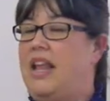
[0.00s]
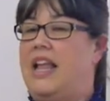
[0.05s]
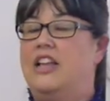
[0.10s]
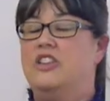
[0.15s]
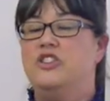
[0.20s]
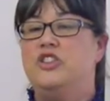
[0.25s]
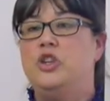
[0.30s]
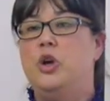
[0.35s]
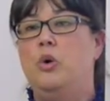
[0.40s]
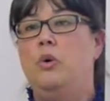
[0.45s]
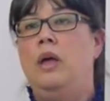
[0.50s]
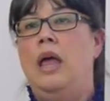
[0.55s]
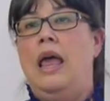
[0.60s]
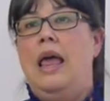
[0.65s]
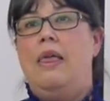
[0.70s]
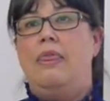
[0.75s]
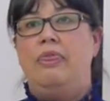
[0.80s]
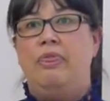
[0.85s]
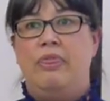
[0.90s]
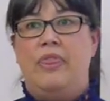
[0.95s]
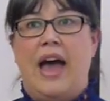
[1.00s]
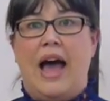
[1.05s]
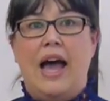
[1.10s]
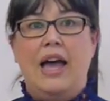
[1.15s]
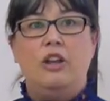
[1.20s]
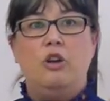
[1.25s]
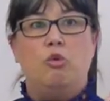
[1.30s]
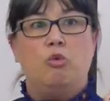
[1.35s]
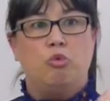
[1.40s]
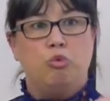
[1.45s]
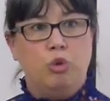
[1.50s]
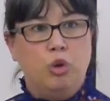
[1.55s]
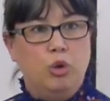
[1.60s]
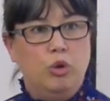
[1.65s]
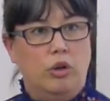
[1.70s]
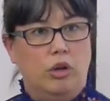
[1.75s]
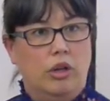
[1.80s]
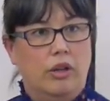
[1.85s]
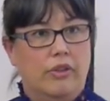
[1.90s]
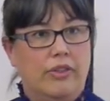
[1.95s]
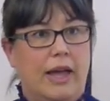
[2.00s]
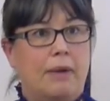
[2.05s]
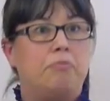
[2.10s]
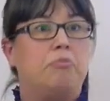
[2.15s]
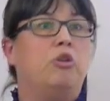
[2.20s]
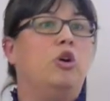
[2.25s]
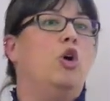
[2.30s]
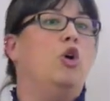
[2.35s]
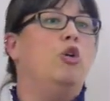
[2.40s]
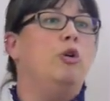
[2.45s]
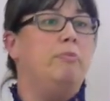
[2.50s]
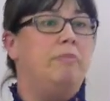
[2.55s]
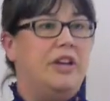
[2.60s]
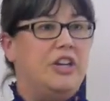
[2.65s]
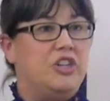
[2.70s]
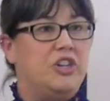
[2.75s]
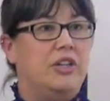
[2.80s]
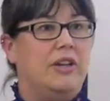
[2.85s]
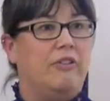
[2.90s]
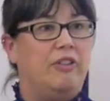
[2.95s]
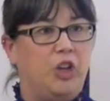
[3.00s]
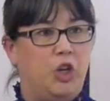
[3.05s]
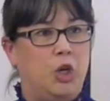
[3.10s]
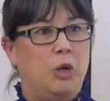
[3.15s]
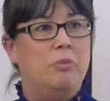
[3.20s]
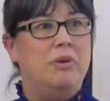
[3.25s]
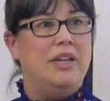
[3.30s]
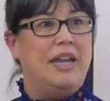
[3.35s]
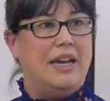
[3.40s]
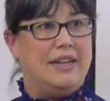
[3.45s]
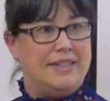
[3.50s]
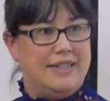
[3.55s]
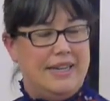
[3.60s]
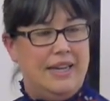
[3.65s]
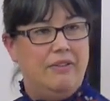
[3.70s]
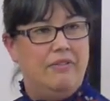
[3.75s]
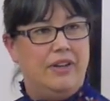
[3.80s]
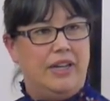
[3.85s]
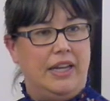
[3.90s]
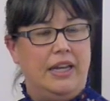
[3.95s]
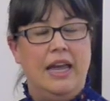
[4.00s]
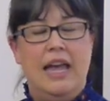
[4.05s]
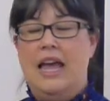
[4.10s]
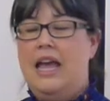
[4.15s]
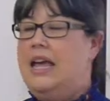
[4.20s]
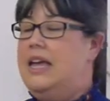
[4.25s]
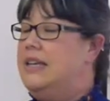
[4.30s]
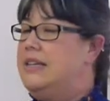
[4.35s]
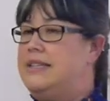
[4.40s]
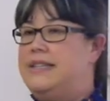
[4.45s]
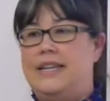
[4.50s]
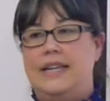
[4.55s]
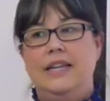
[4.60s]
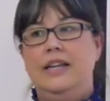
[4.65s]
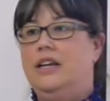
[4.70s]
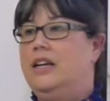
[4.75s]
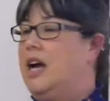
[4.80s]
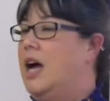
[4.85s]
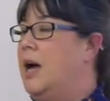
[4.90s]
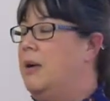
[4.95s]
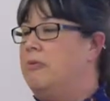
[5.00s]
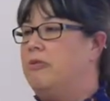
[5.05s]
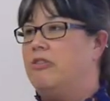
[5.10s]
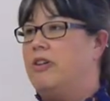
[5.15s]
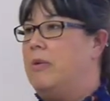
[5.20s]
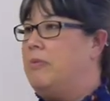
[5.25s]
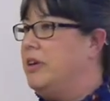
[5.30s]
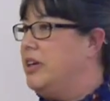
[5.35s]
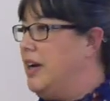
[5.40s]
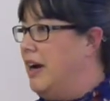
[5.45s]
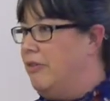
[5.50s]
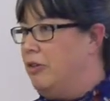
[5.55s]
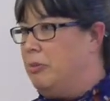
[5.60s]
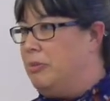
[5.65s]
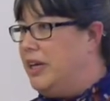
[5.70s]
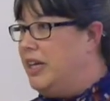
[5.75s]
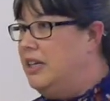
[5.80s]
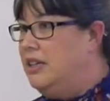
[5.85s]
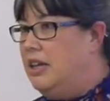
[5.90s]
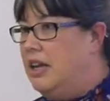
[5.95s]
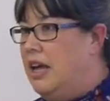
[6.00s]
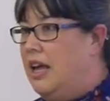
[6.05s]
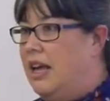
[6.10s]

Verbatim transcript: And so that rule, that prohibition of human activity, didn't come from the government.